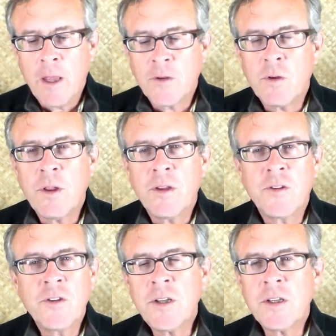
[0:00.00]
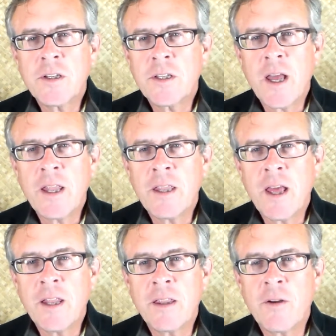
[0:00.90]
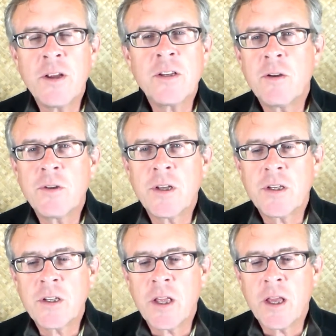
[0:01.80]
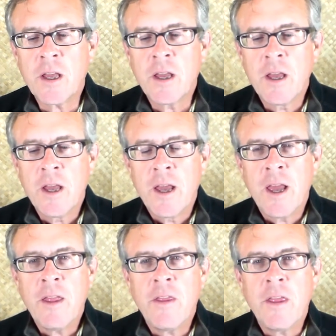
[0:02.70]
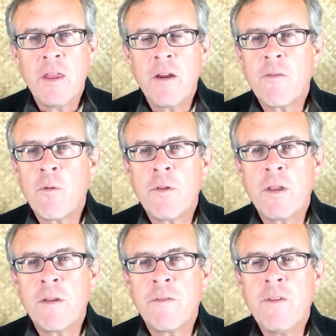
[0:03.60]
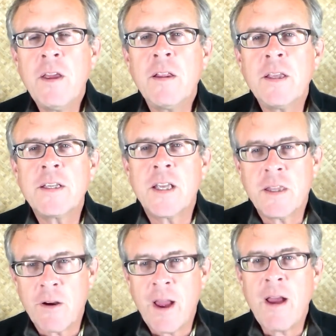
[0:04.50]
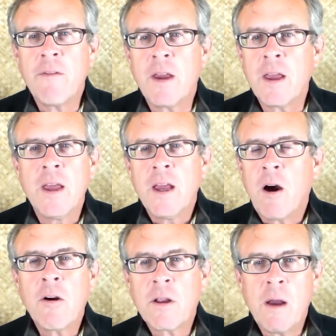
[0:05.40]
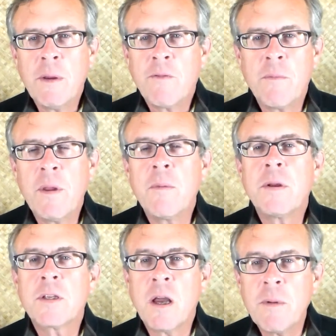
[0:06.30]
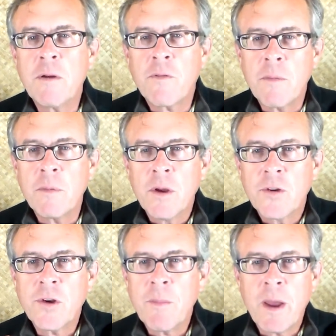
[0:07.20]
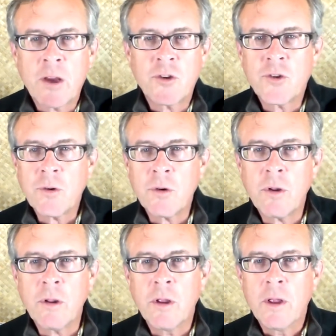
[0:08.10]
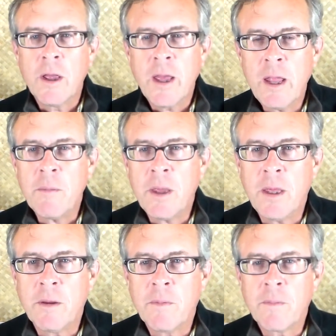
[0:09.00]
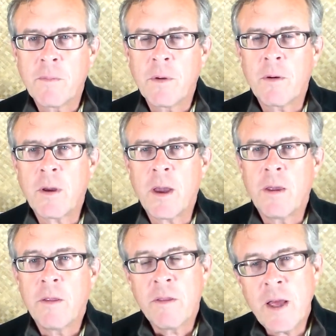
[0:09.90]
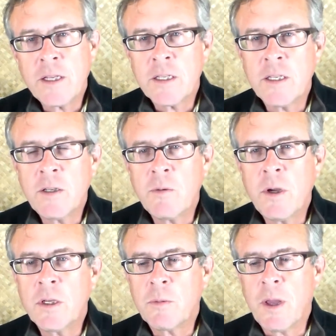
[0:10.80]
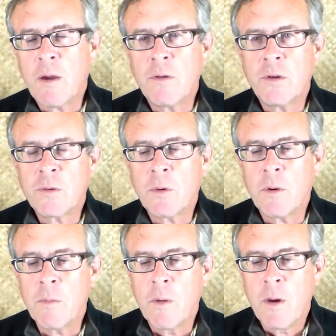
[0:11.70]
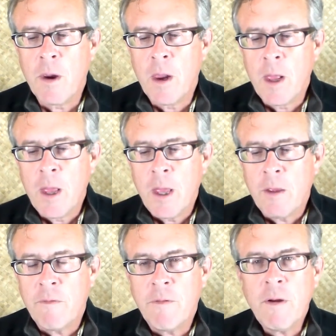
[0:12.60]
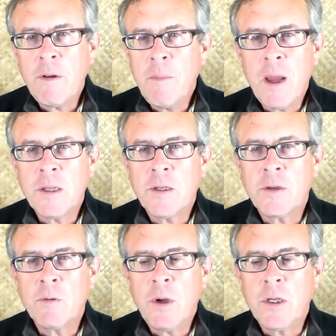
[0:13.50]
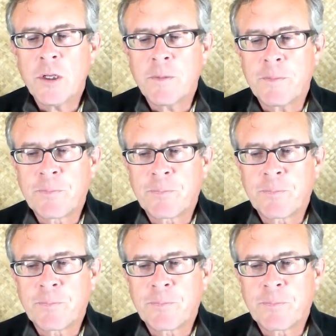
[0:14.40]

And so they insist that, that there is no such thing, and, and therefore the, the feelings that they're having aren't coming from them, it's coming from some external enemy. Okay, that's the situation we have in this world. Very bad situation.